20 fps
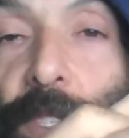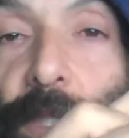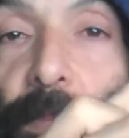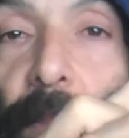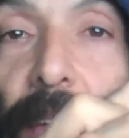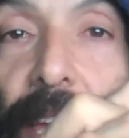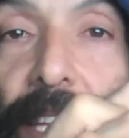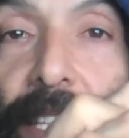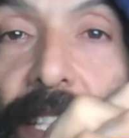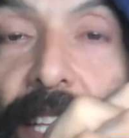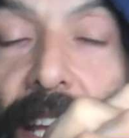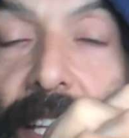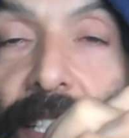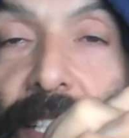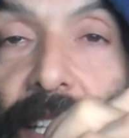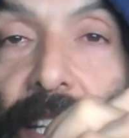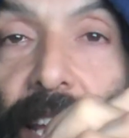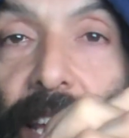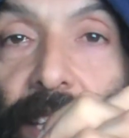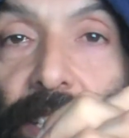which maketh
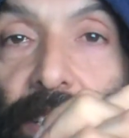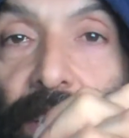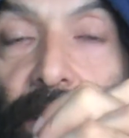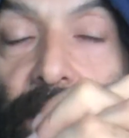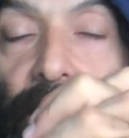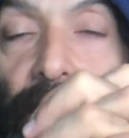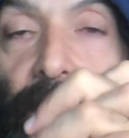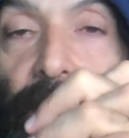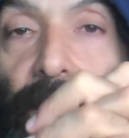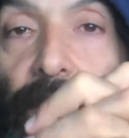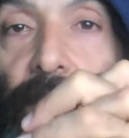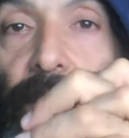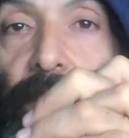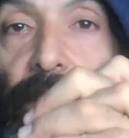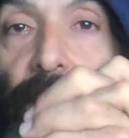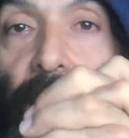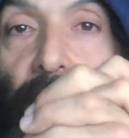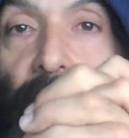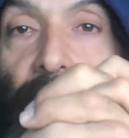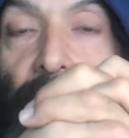desolation
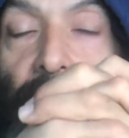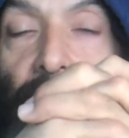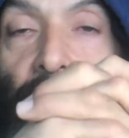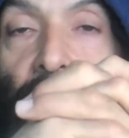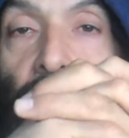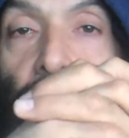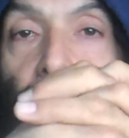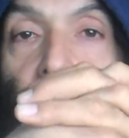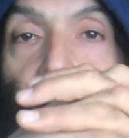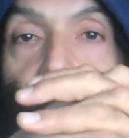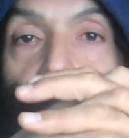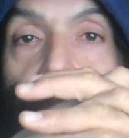standing up.